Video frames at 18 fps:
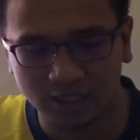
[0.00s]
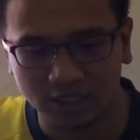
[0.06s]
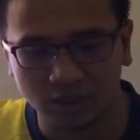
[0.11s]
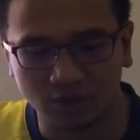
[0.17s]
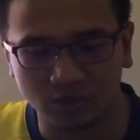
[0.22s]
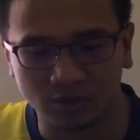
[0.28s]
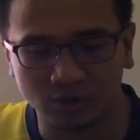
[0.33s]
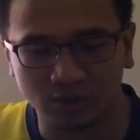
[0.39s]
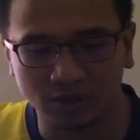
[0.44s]

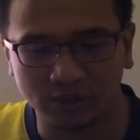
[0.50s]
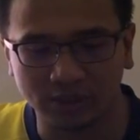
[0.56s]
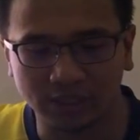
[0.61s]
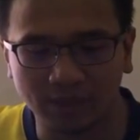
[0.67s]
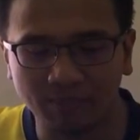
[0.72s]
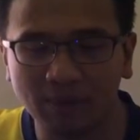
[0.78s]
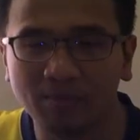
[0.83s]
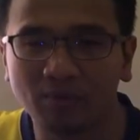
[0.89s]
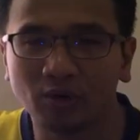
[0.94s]
So
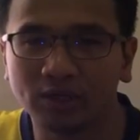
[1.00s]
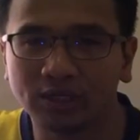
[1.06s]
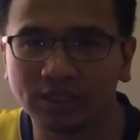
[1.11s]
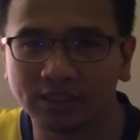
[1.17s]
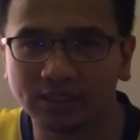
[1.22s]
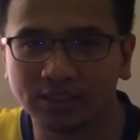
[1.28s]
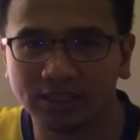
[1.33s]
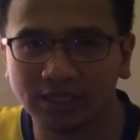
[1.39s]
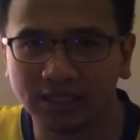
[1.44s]
JP
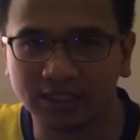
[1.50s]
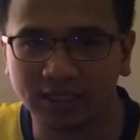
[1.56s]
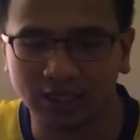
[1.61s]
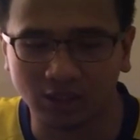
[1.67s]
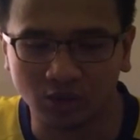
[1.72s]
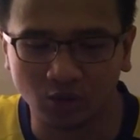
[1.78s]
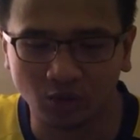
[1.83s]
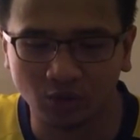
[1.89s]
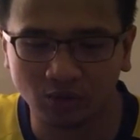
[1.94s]
Morgan Chase
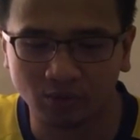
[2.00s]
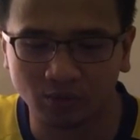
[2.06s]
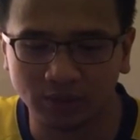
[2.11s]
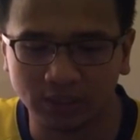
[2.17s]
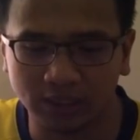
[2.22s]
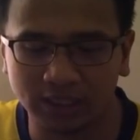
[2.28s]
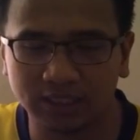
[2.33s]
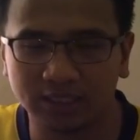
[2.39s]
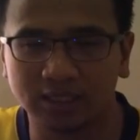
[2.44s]
& Co.
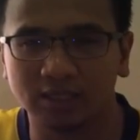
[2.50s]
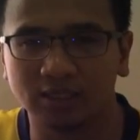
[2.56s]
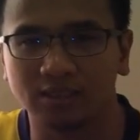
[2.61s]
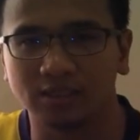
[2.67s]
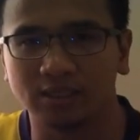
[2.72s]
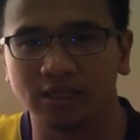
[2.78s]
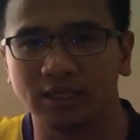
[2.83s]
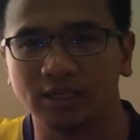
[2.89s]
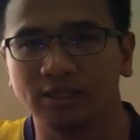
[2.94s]
were listed
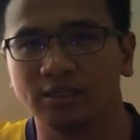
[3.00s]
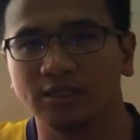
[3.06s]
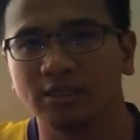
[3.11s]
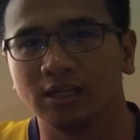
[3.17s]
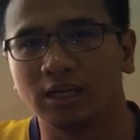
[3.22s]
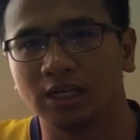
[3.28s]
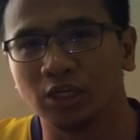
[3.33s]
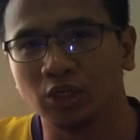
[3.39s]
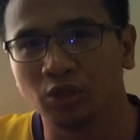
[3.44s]
in
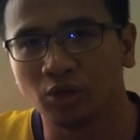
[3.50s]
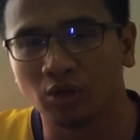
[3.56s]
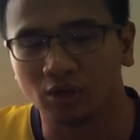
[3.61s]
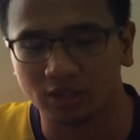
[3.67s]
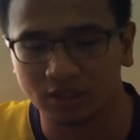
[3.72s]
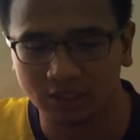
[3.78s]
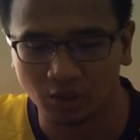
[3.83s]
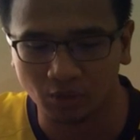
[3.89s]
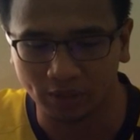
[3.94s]
New
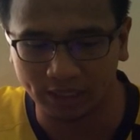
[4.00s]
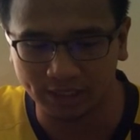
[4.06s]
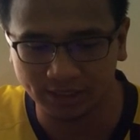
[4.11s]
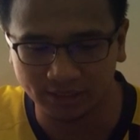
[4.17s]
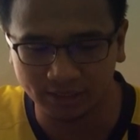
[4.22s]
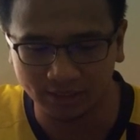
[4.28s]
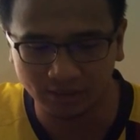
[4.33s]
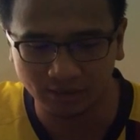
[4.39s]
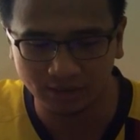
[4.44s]
York Stock
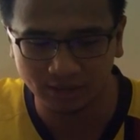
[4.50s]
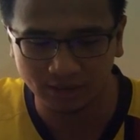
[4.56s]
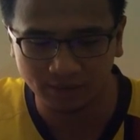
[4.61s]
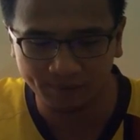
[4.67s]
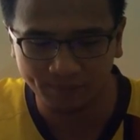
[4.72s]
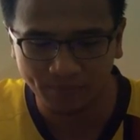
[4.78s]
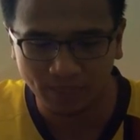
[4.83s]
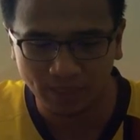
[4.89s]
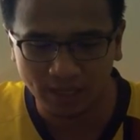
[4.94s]
Exchange,
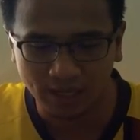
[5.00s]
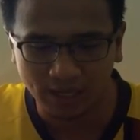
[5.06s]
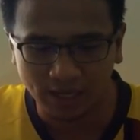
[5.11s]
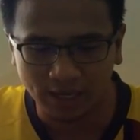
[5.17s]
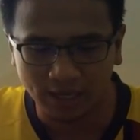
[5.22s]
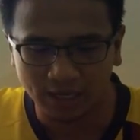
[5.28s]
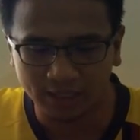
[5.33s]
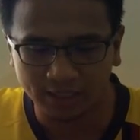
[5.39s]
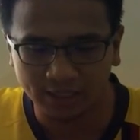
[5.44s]

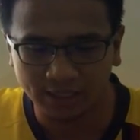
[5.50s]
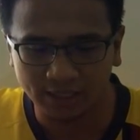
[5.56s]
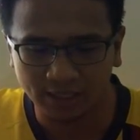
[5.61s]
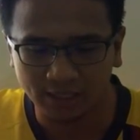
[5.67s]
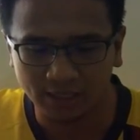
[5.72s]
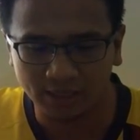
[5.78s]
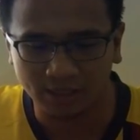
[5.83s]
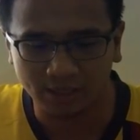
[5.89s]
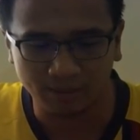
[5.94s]
and they
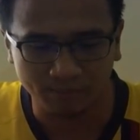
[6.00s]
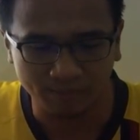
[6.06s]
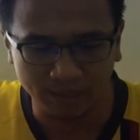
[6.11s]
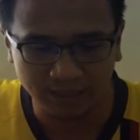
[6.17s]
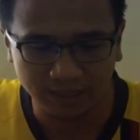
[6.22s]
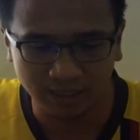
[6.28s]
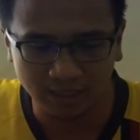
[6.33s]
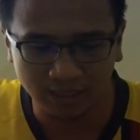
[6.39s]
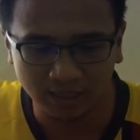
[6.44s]
are
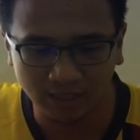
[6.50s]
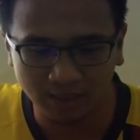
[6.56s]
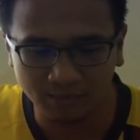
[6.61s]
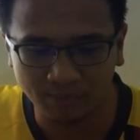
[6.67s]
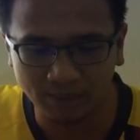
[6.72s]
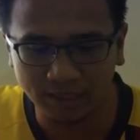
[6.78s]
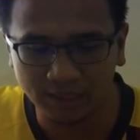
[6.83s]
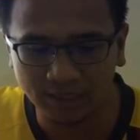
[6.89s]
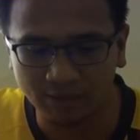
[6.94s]
basically
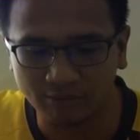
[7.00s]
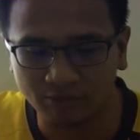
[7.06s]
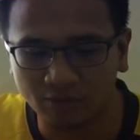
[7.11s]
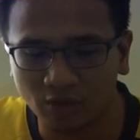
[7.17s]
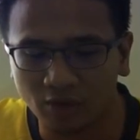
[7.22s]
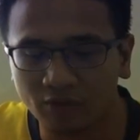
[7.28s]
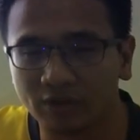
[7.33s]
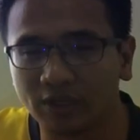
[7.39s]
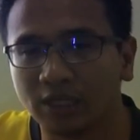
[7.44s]
mainly
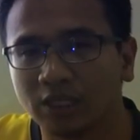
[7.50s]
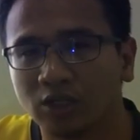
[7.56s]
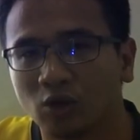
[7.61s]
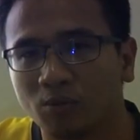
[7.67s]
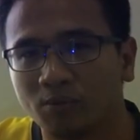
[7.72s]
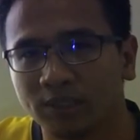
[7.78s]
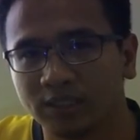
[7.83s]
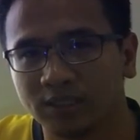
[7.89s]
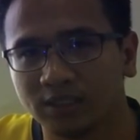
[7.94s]
involved in
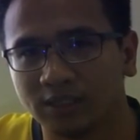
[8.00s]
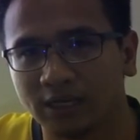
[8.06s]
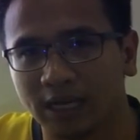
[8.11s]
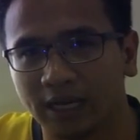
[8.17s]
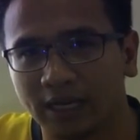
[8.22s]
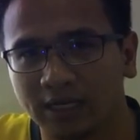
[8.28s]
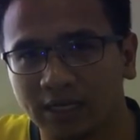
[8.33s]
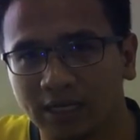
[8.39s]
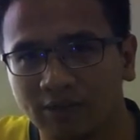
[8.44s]
commercial
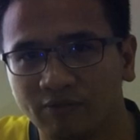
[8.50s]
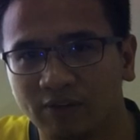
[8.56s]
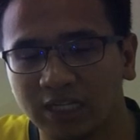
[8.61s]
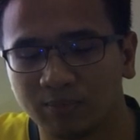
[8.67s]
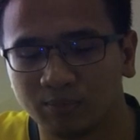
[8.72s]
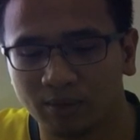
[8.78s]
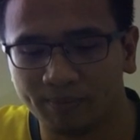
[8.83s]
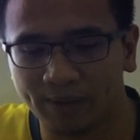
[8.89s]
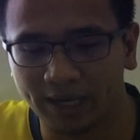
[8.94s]
and
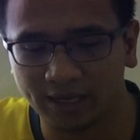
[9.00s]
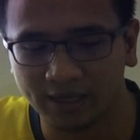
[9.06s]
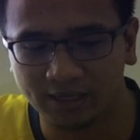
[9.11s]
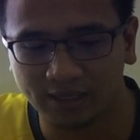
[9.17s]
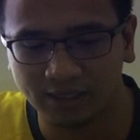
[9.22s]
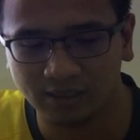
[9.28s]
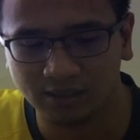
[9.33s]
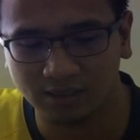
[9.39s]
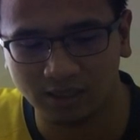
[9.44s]
investment
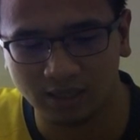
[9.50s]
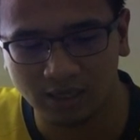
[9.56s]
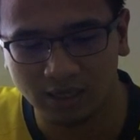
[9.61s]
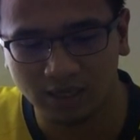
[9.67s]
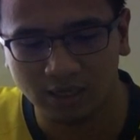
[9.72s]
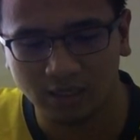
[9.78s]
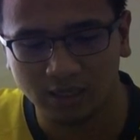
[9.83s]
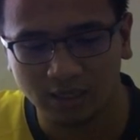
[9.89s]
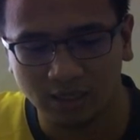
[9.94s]
banking
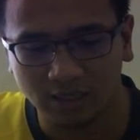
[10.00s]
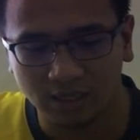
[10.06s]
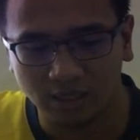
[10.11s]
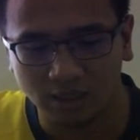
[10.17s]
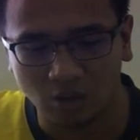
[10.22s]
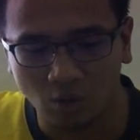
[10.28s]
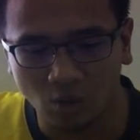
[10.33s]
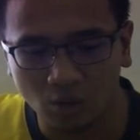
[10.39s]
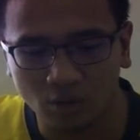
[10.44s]

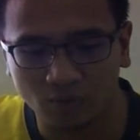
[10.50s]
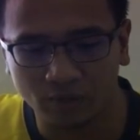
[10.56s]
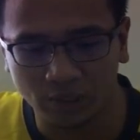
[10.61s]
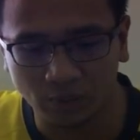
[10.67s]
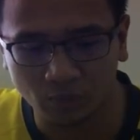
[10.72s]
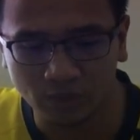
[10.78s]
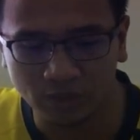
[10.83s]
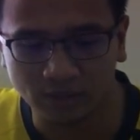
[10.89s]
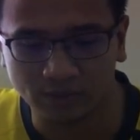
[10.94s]
all over
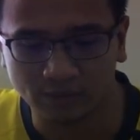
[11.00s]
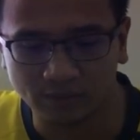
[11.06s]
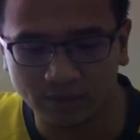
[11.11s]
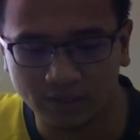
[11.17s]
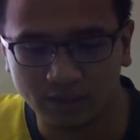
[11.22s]
the world.